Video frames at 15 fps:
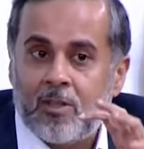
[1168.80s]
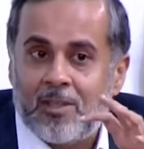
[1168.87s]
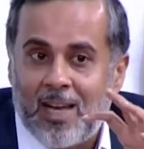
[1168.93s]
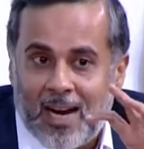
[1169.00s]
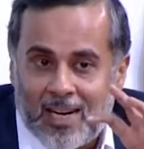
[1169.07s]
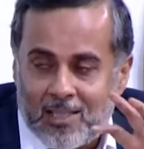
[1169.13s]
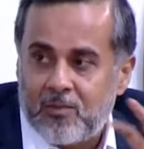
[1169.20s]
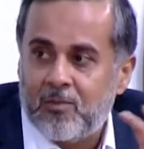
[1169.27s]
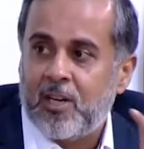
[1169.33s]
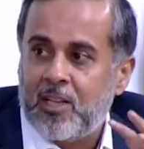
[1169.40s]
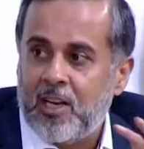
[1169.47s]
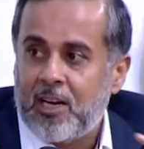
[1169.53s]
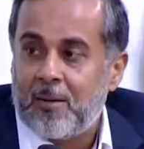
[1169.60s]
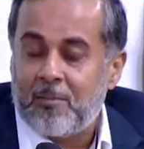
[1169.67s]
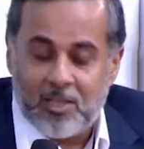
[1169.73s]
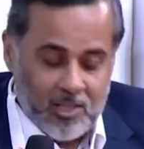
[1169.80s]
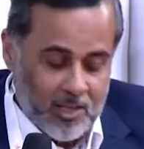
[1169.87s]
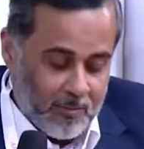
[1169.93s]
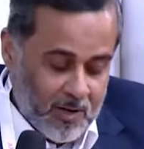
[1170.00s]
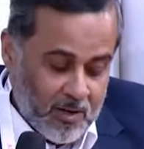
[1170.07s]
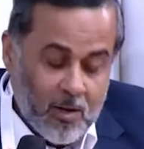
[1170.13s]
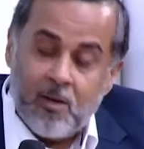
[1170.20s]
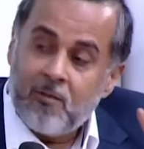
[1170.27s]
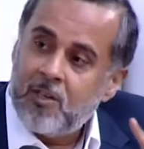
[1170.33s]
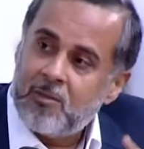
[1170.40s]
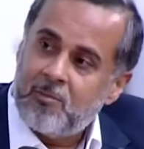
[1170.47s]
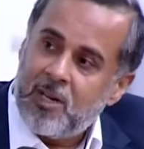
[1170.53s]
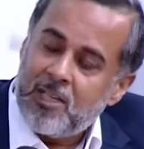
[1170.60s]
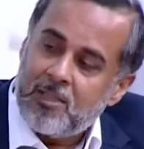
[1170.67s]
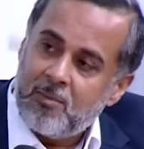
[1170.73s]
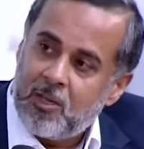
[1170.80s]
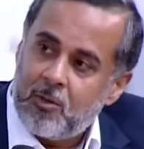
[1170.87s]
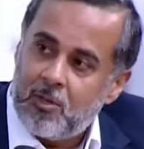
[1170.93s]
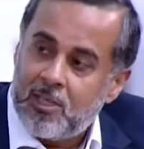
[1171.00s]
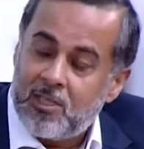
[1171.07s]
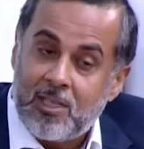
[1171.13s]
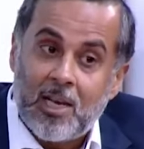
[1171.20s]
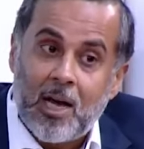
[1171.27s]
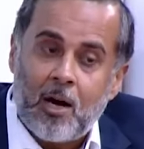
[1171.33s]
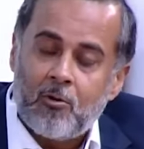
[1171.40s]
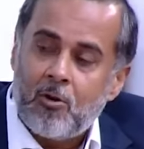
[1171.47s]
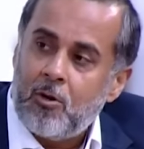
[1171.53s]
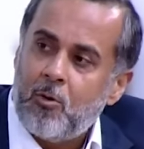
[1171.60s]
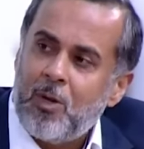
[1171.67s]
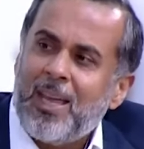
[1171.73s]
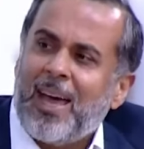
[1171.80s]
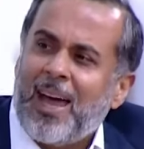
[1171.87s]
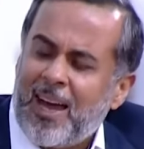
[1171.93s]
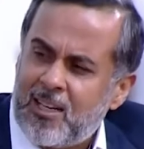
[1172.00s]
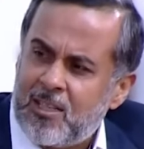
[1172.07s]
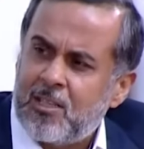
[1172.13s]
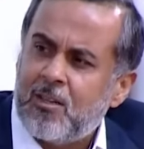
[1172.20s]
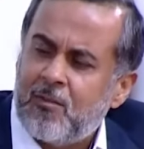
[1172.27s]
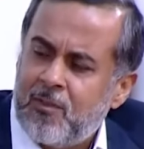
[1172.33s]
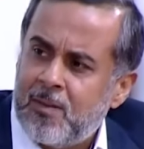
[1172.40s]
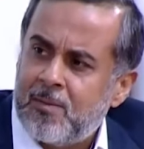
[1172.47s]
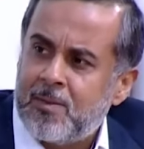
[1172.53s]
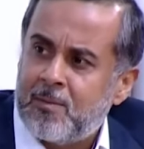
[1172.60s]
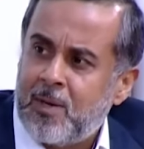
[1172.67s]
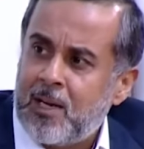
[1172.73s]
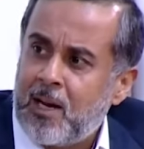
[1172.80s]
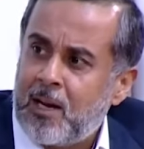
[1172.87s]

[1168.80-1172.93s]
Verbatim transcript: that's where the adaptation happened. Which brings me to this. Now you're doing action films, man.